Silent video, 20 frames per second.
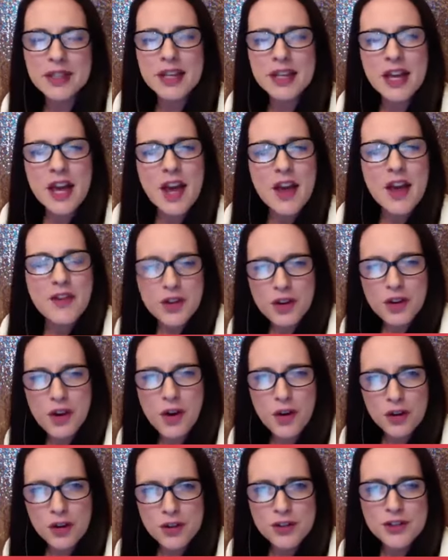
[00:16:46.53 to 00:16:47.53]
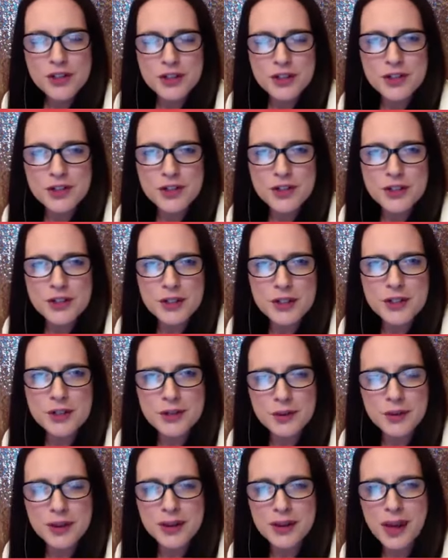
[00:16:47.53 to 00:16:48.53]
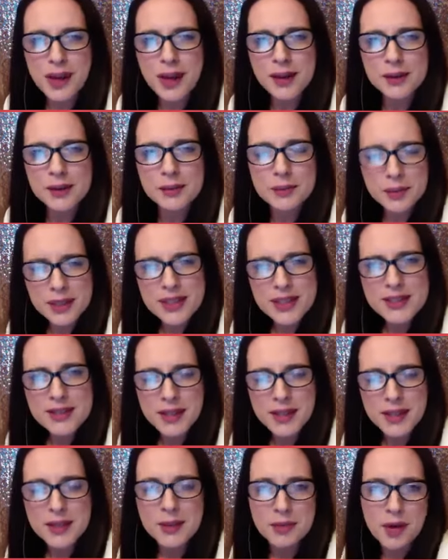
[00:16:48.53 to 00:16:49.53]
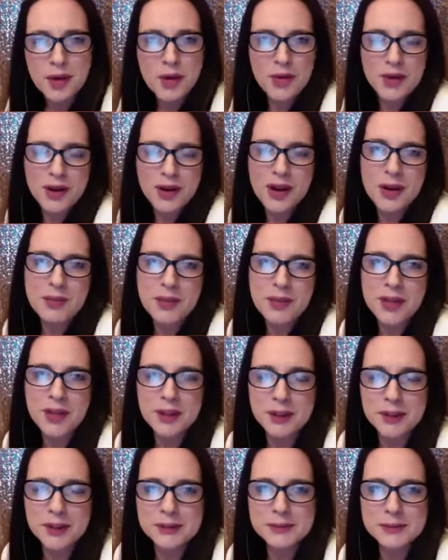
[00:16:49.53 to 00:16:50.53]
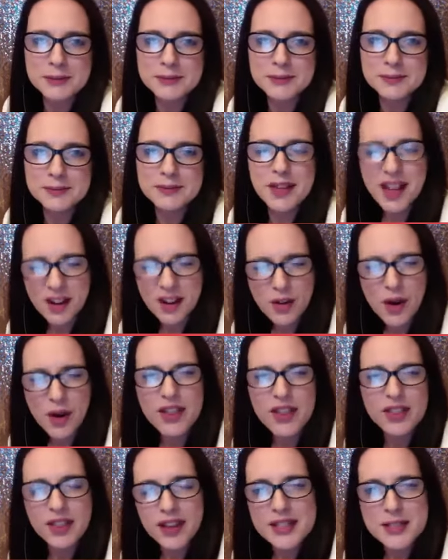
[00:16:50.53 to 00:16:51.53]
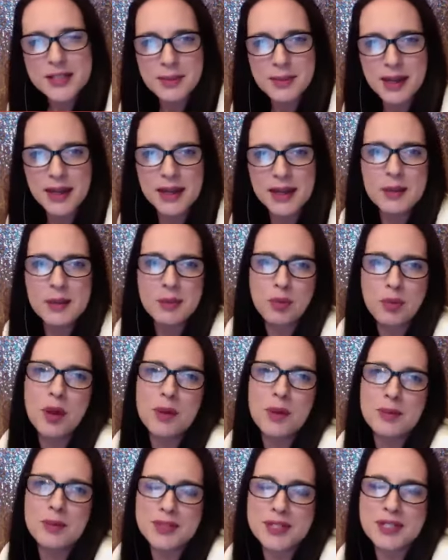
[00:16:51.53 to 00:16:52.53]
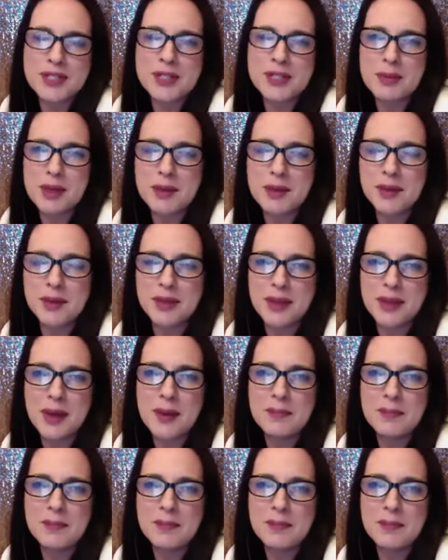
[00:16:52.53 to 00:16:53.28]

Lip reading: If your owner is interested in doing that, please let them know that I'm here, or I'd like to make an appointment to speak with them.